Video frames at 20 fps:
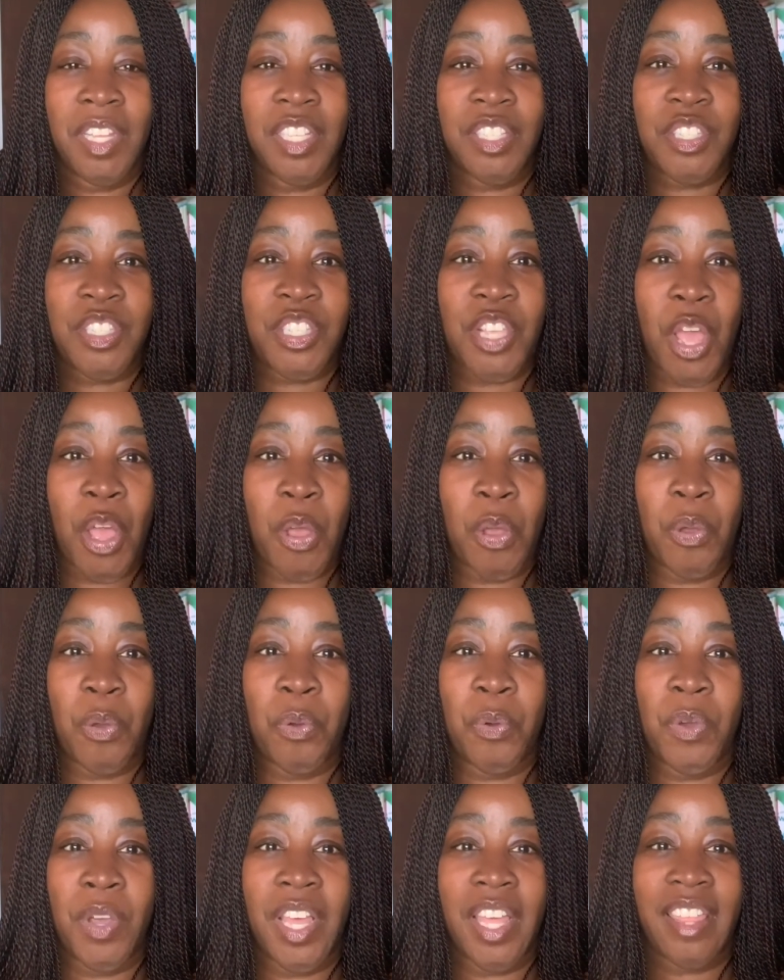
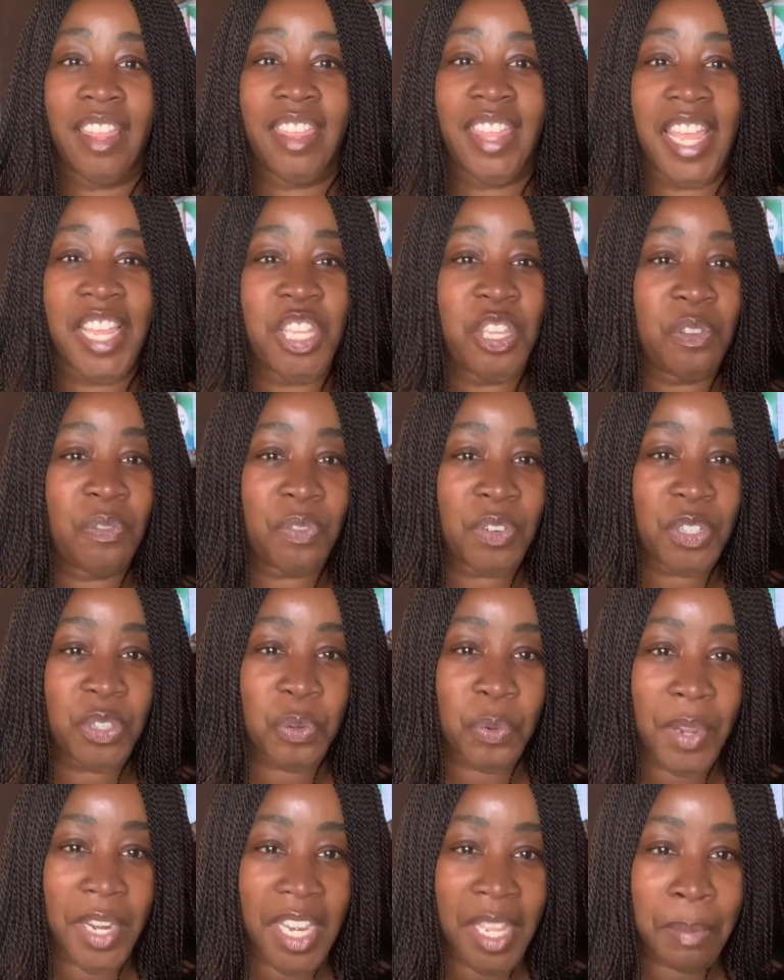So thank you for
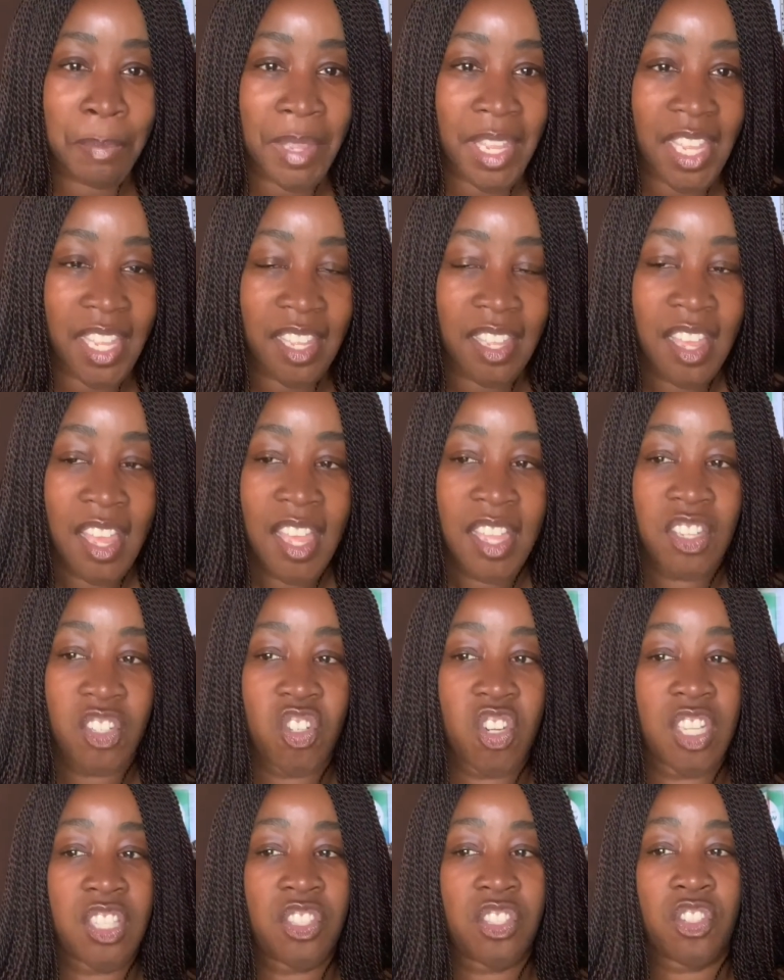joining me.
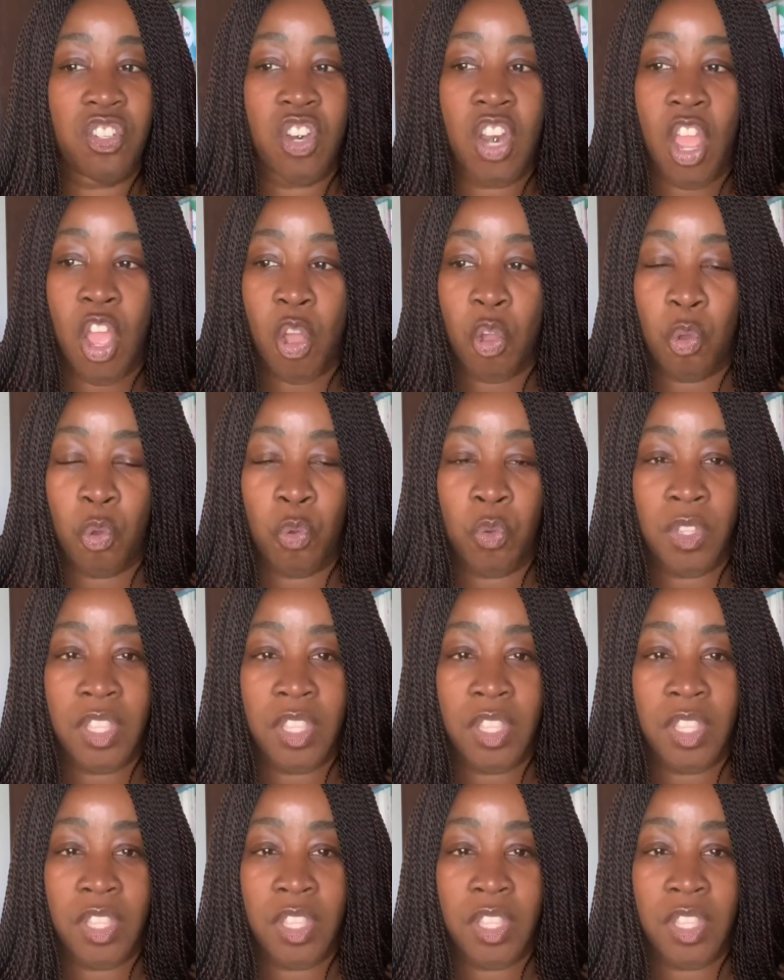Just know